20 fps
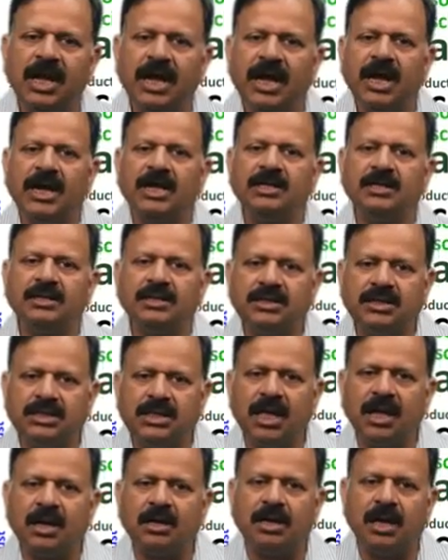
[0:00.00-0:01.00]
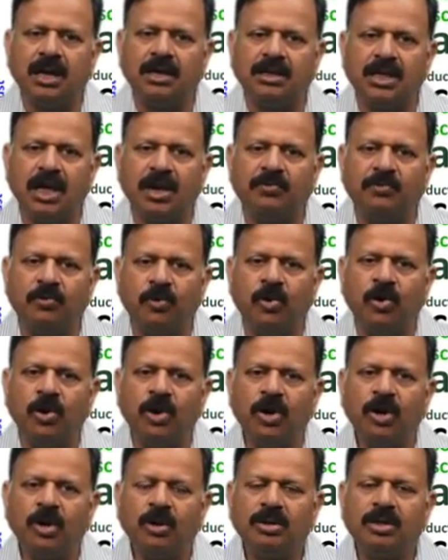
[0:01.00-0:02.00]
And therefore,
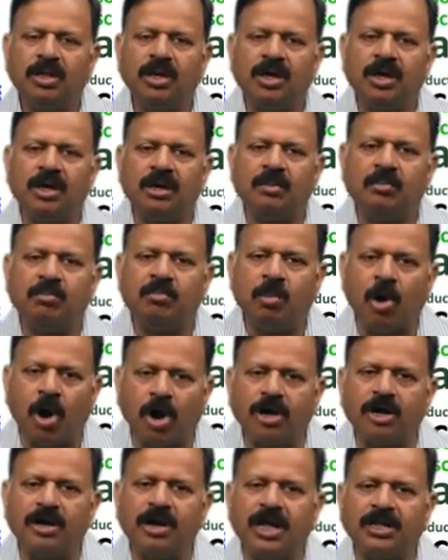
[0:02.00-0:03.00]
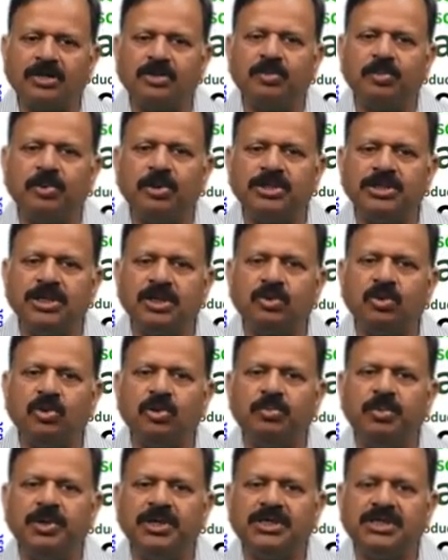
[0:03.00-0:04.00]
the modern anthropology
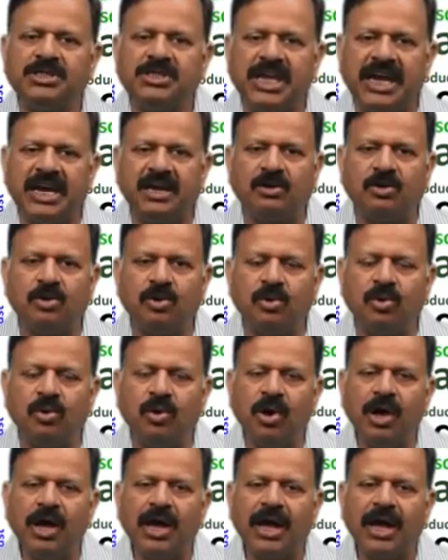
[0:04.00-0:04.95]
could be said to